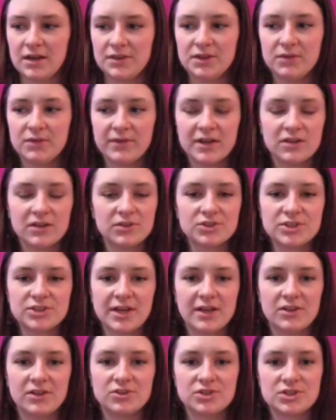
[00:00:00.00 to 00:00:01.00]
Theoretical
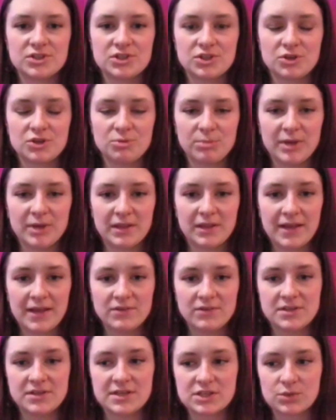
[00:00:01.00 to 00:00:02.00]
challenges shouldn't be
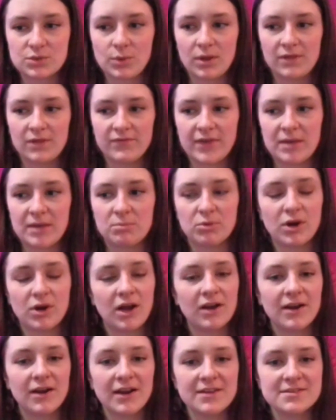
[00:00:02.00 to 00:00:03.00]
allowed to disqualify
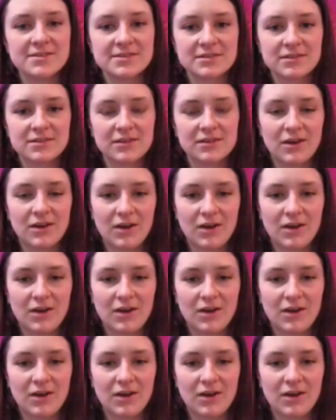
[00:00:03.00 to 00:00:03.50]
progress